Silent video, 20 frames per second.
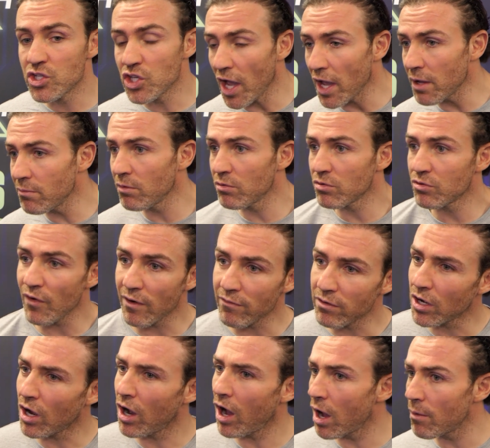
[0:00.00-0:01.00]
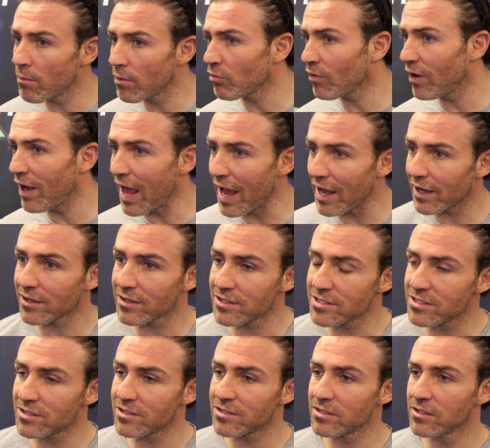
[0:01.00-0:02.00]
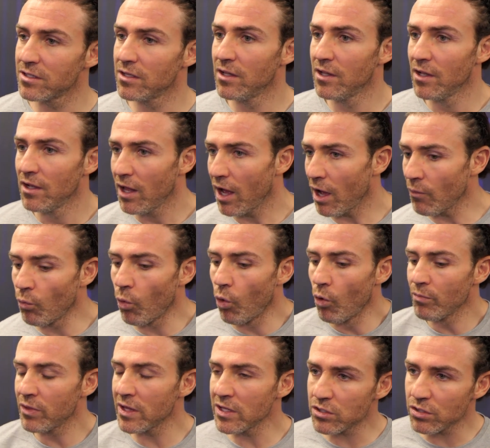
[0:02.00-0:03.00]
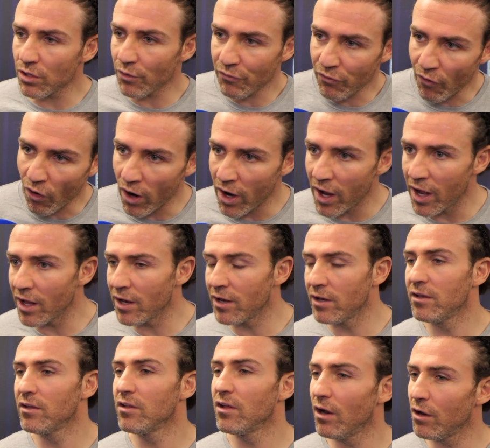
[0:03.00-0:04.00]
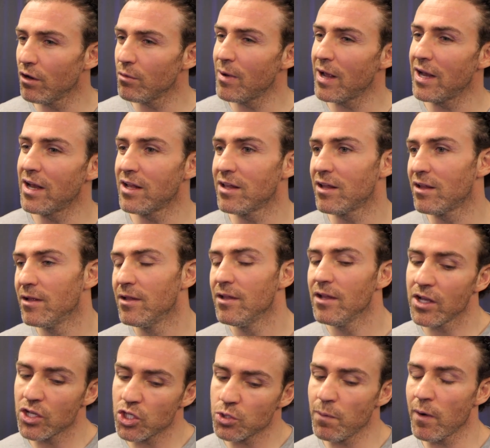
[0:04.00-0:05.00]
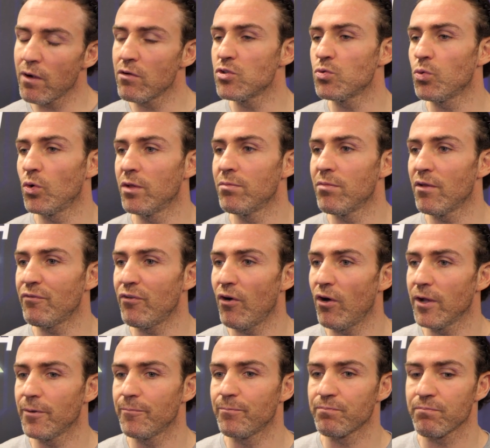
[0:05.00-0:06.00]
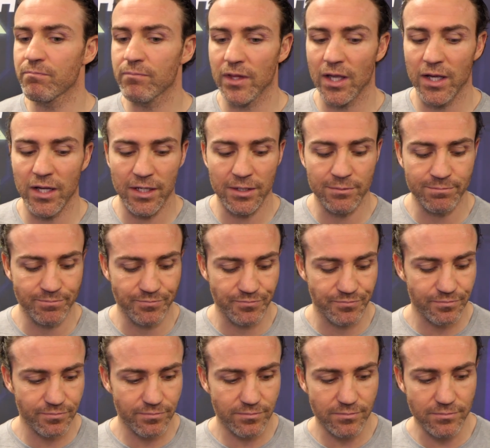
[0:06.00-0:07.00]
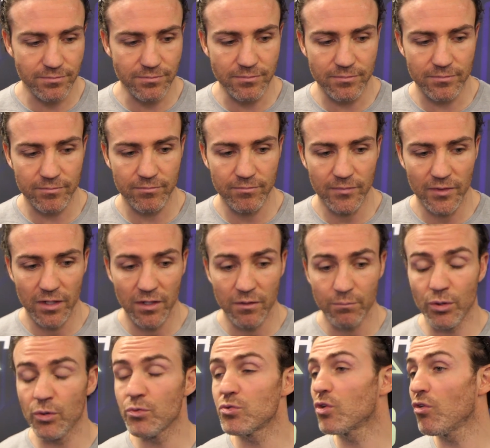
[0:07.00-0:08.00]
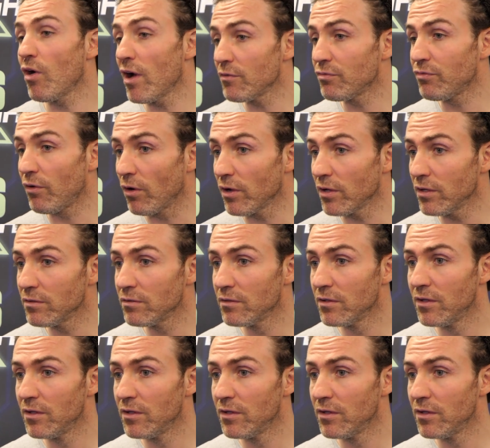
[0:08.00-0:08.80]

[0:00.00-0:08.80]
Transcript: Jamie was very calm and relaxed and warmed into the fight. And you know what I mean? Experience winning the fight. But it was a great fight.